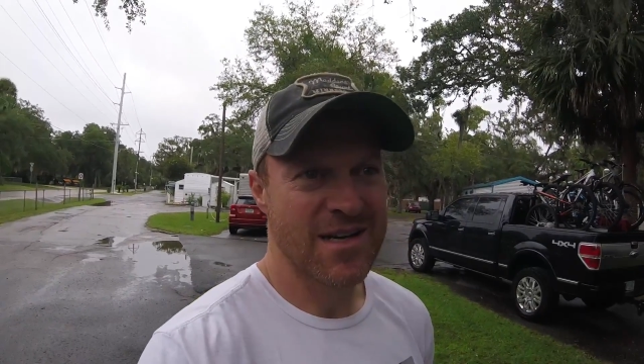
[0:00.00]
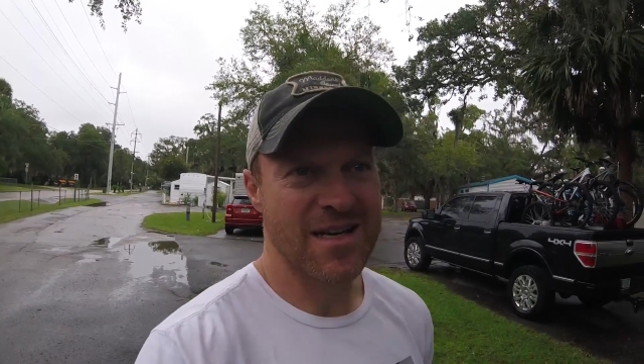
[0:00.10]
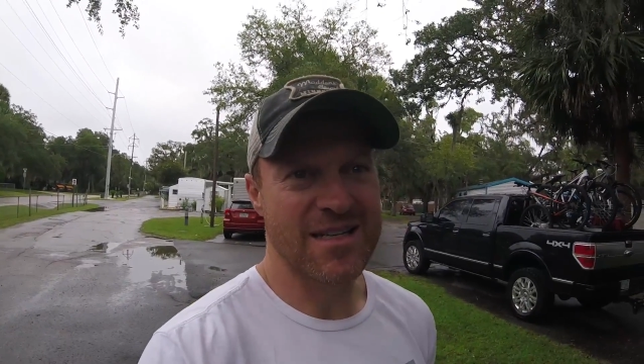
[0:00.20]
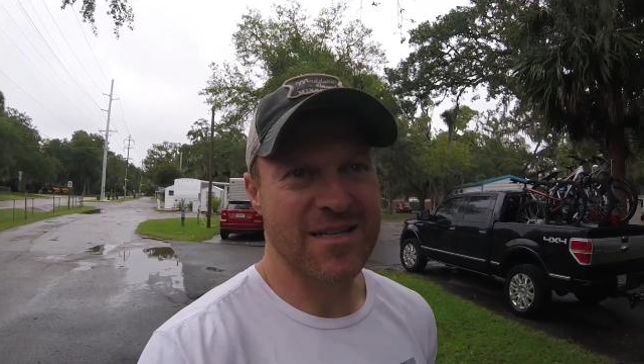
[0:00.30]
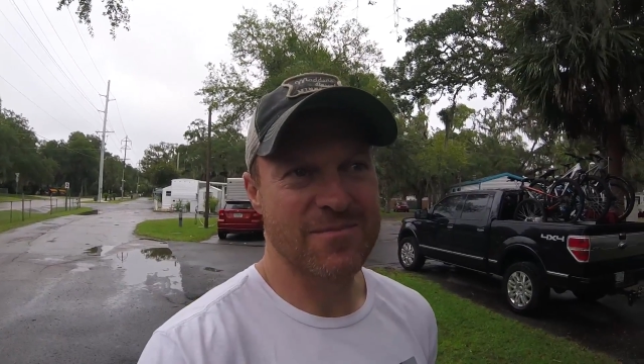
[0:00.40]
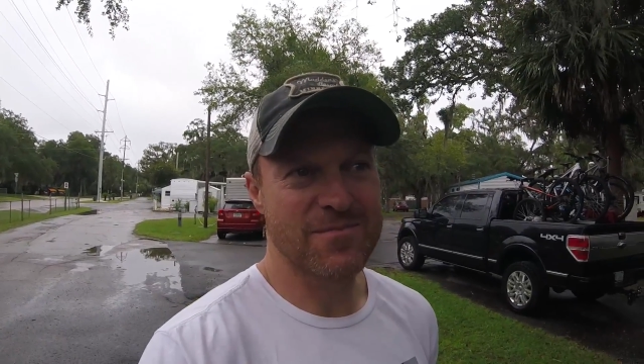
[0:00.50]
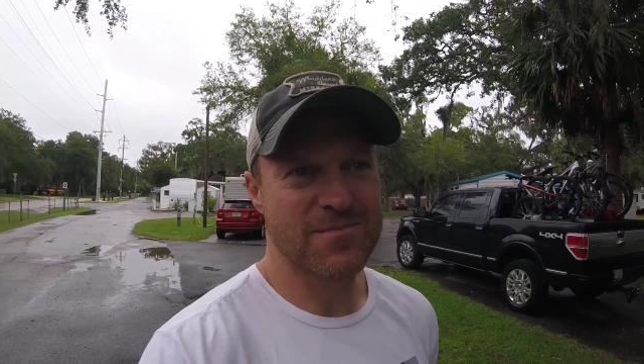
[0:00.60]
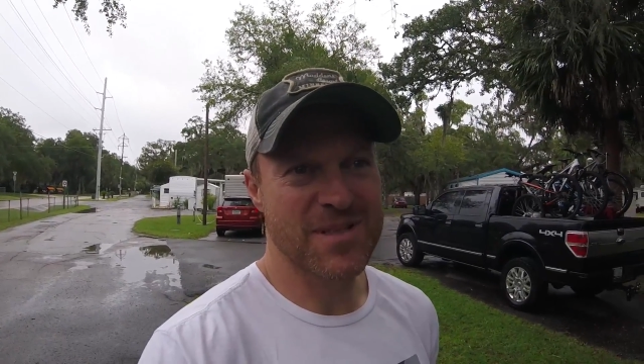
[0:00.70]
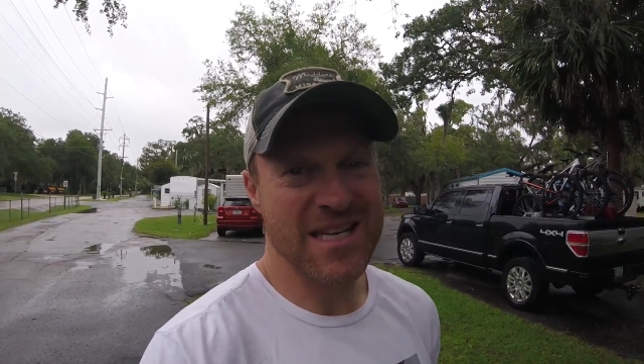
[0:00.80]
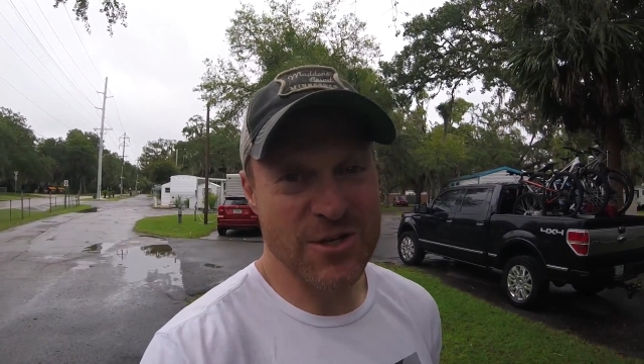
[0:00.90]
end up
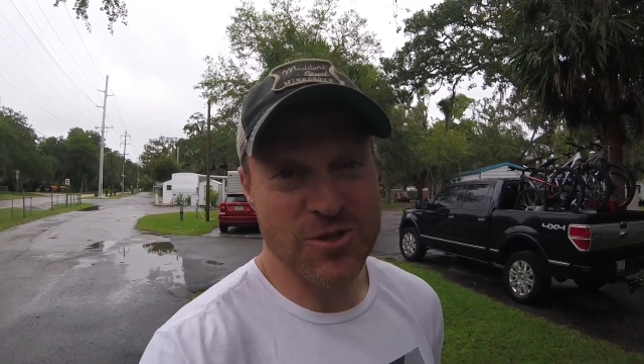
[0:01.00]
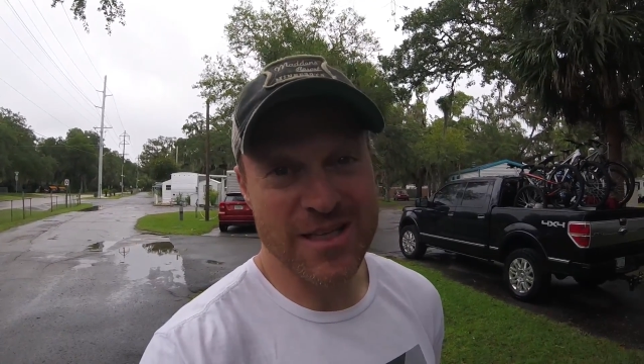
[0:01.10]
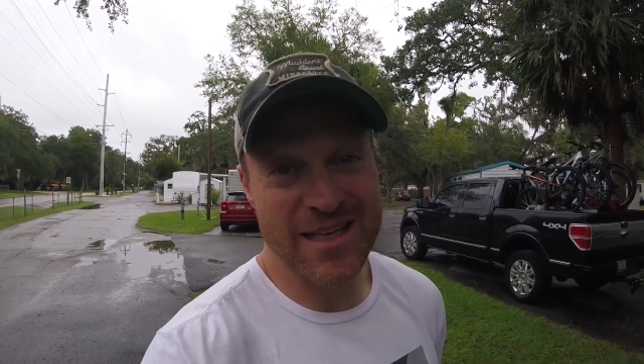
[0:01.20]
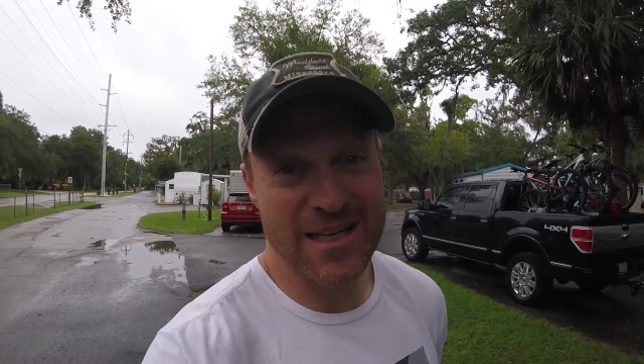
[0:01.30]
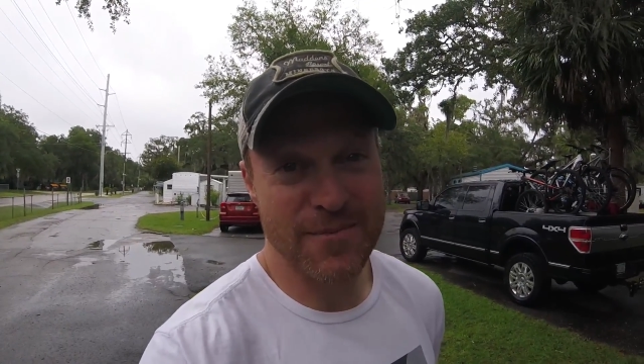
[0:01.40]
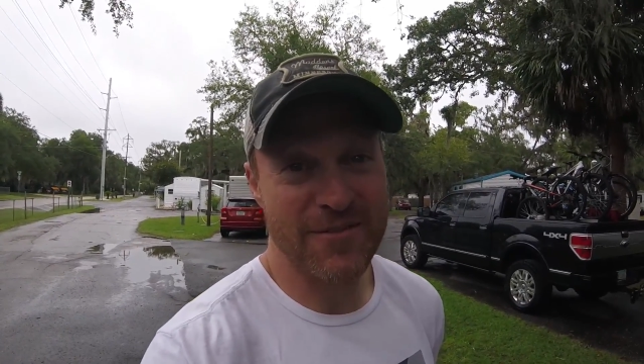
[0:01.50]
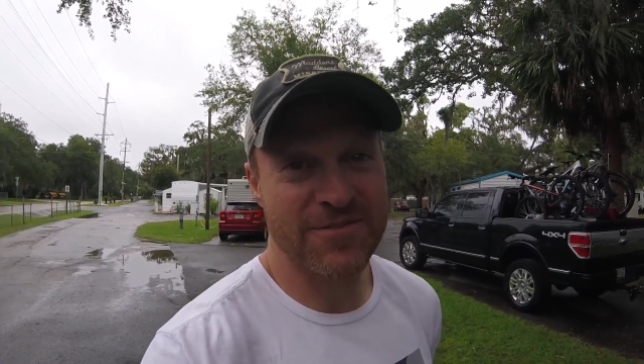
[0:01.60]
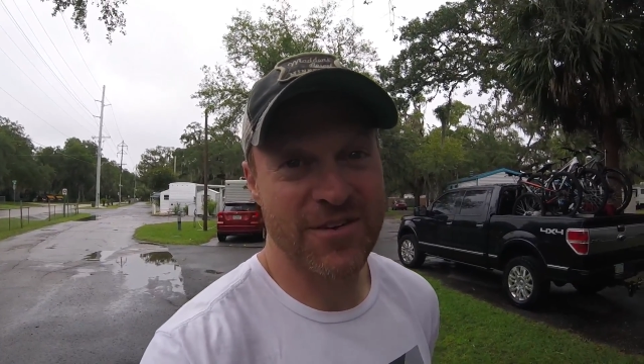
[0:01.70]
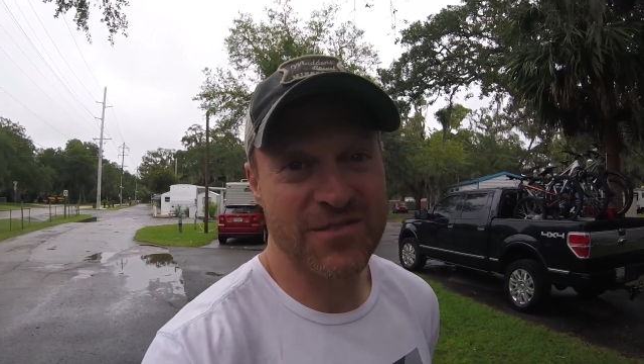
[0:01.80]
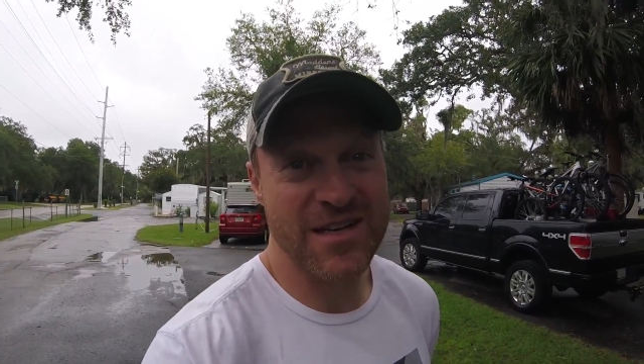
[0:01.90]
potentially getting about
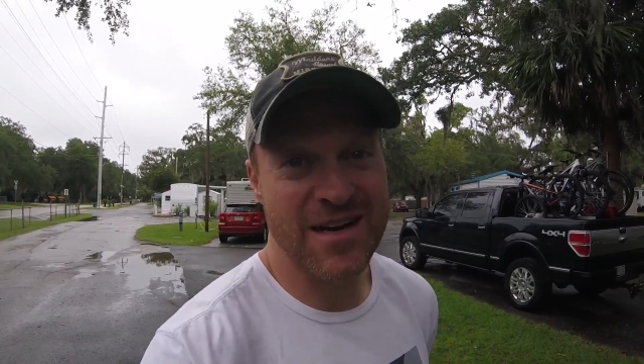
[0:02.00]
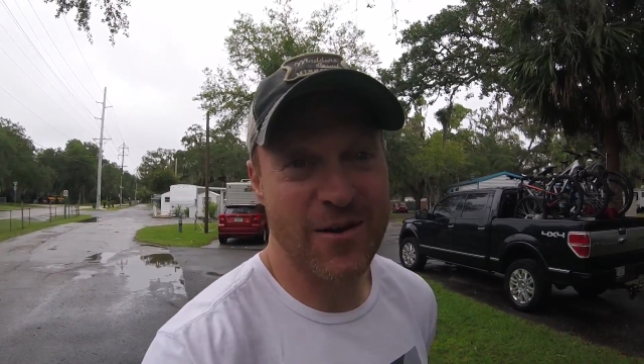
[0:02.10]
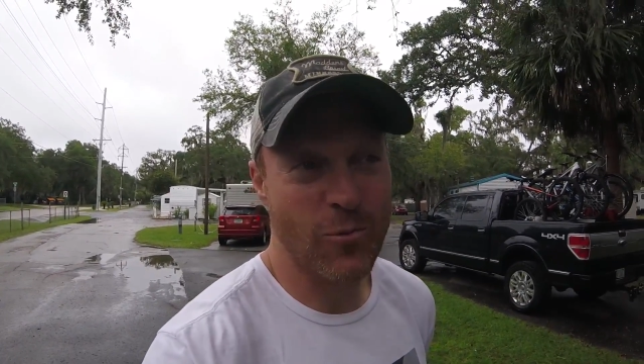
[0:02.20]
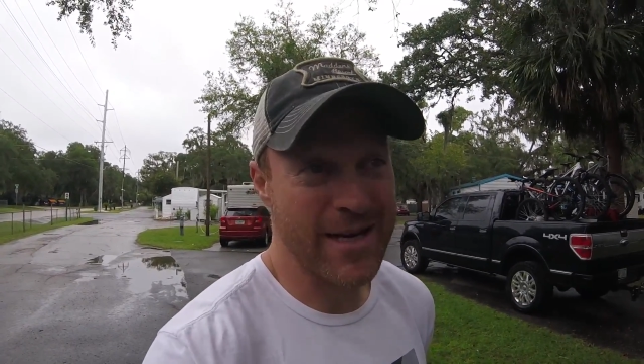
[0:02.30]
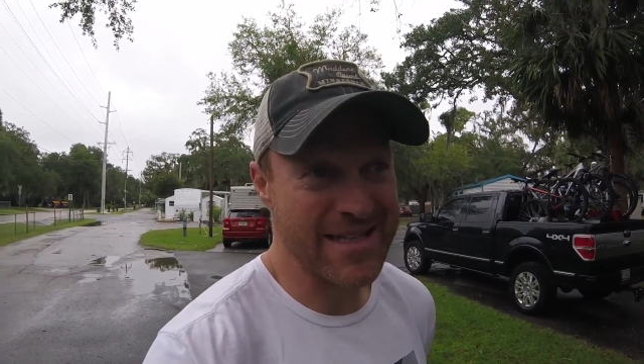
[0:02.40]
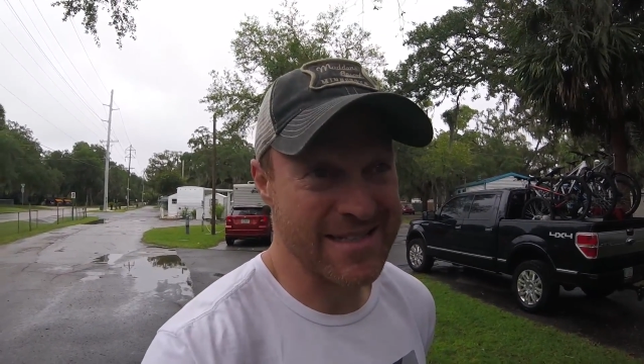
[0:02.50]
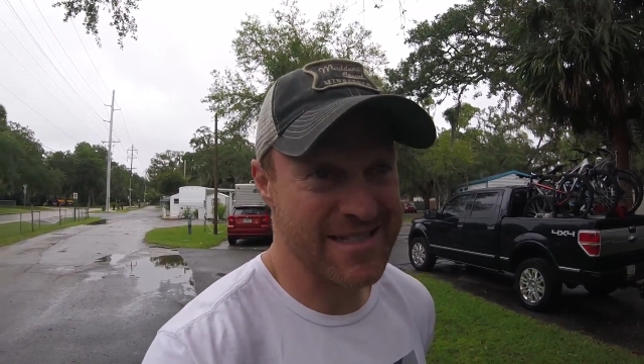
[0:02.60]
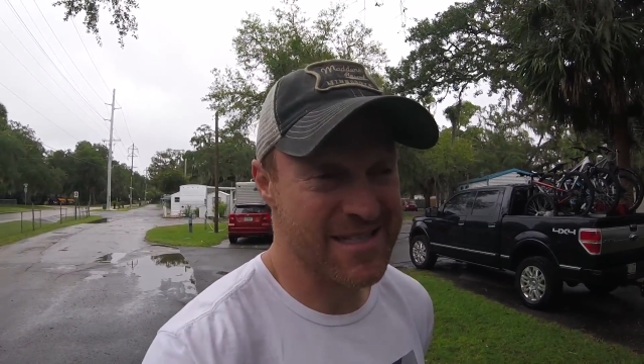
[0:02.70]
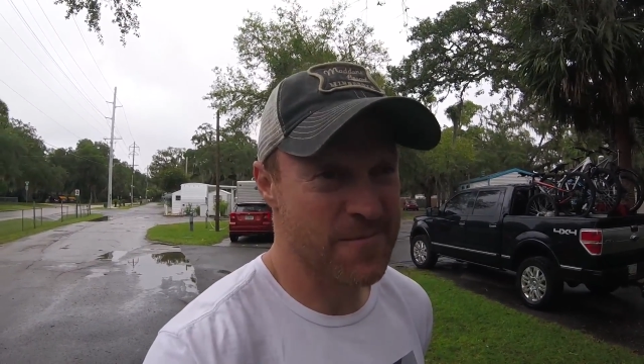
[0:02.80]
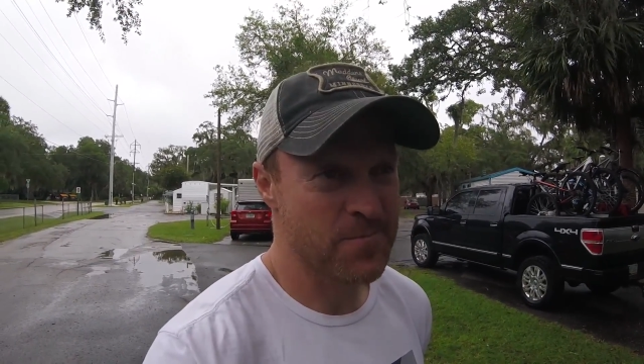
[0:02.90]
fifty knot
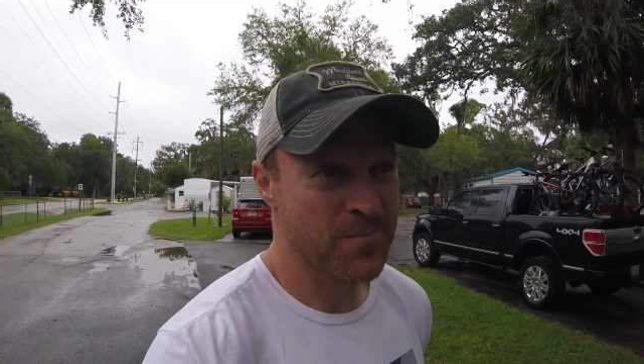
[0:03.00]
winds.